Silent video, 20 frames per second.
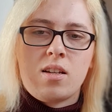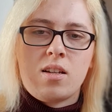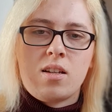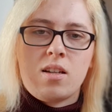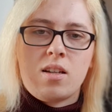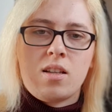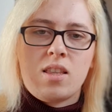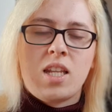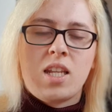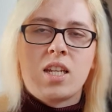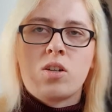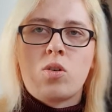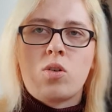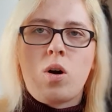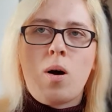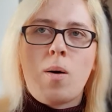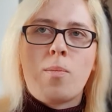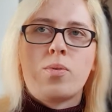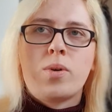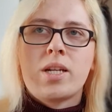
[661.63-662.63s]
that
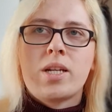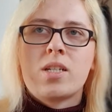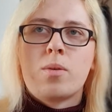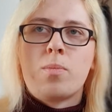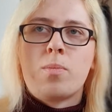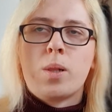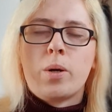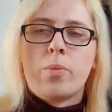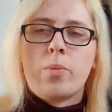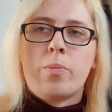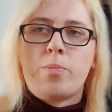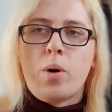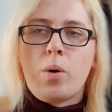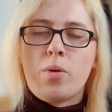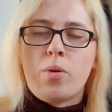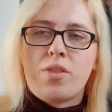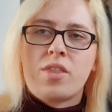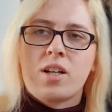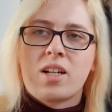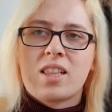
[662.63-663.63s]
incorporated both
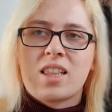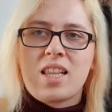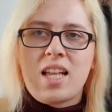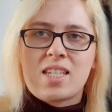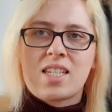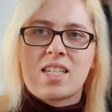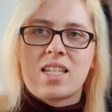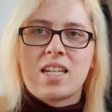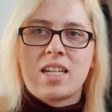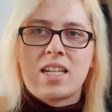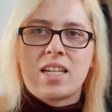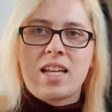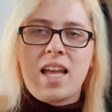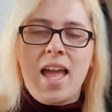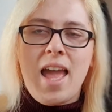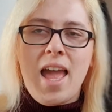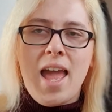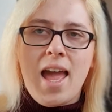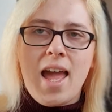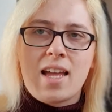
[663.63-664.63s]
the classic
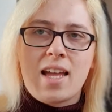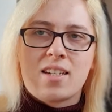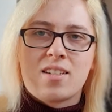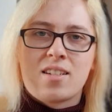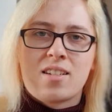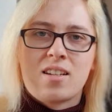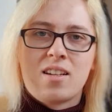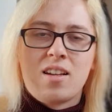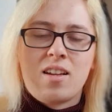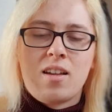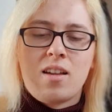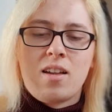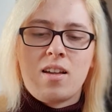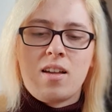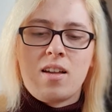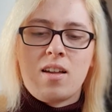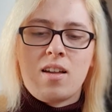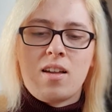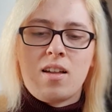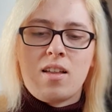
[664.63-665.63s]
and
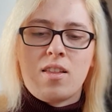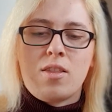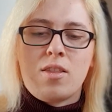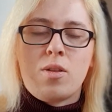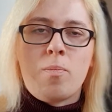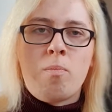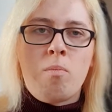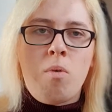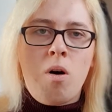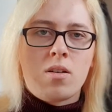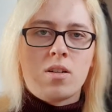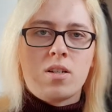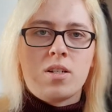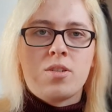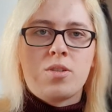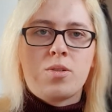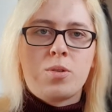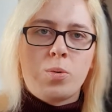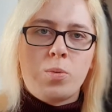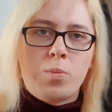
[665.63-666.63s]
the modern
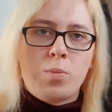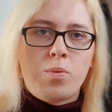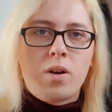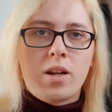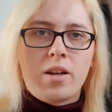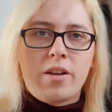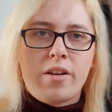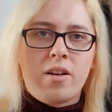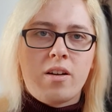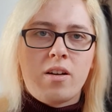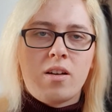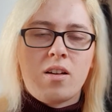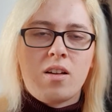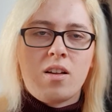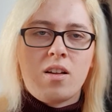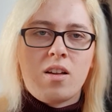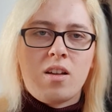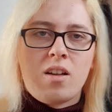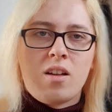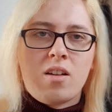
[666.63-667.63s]
Tomb Raider
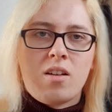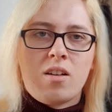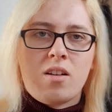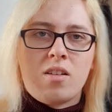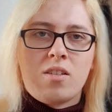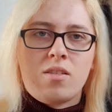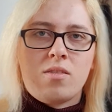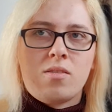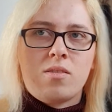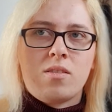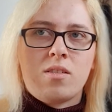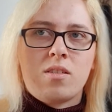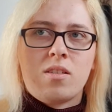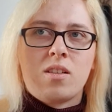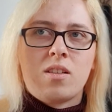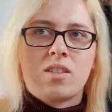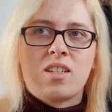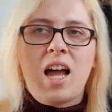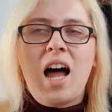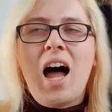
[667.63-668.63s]

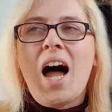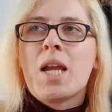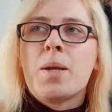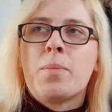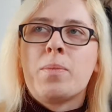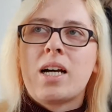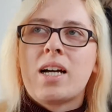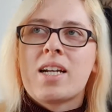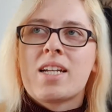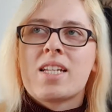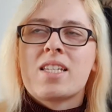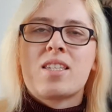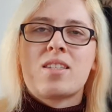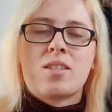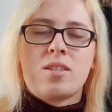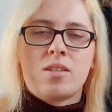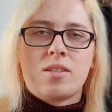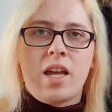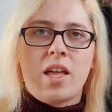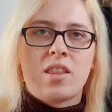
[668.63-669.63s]
timelines
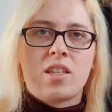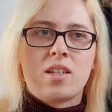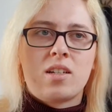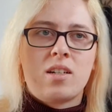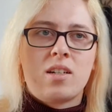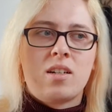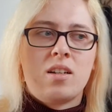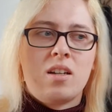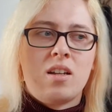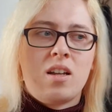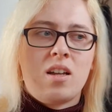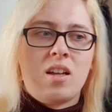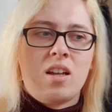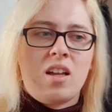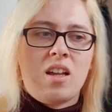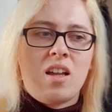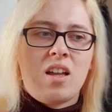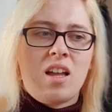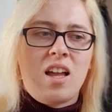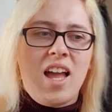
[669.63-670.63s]
together,
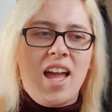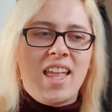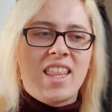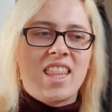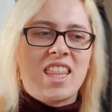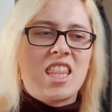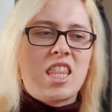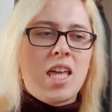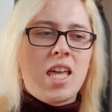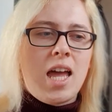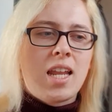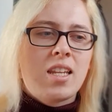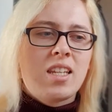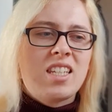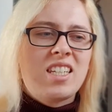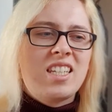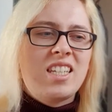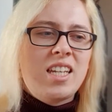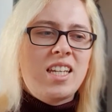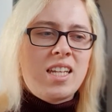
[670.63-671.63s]
and then
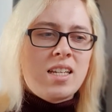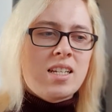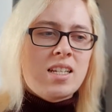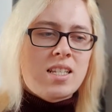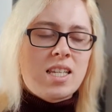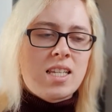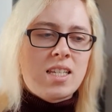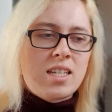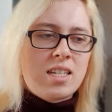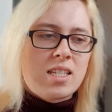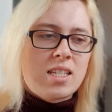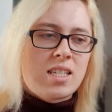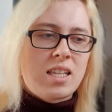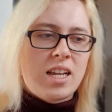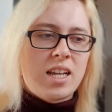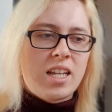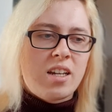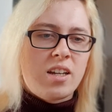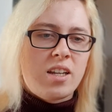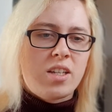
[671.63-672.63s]
years and years
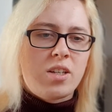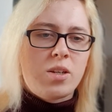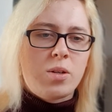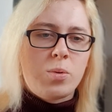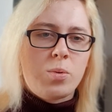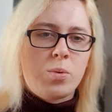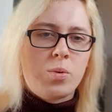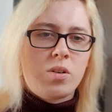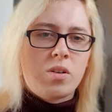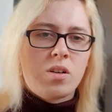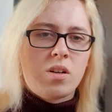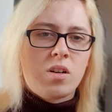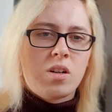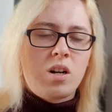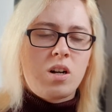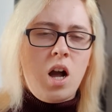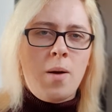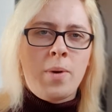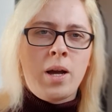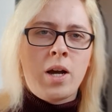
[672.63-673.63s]
later you
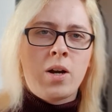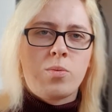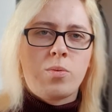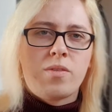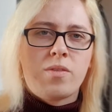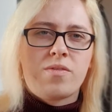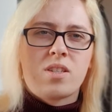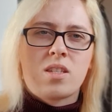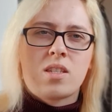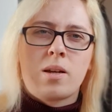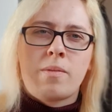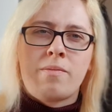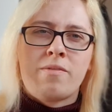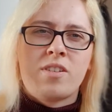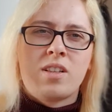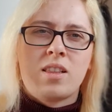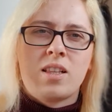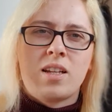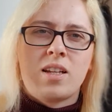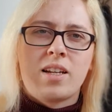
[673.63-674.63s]
come out with something
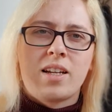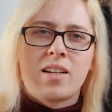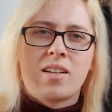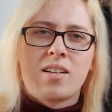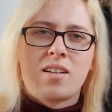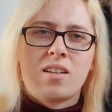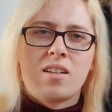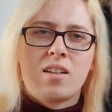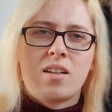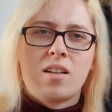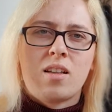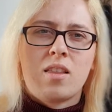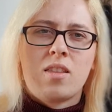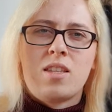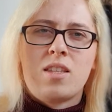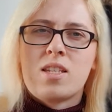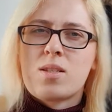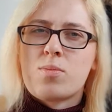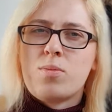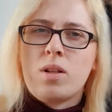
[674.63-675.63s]
like
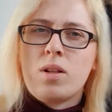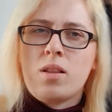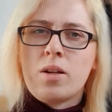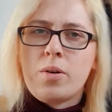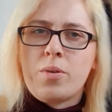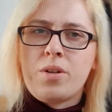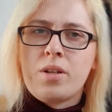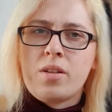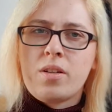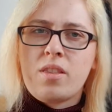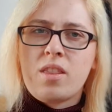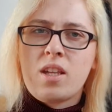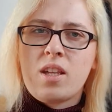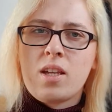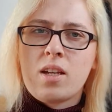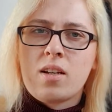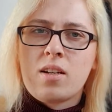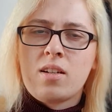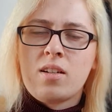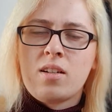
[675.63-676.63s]
this Reloaded thing,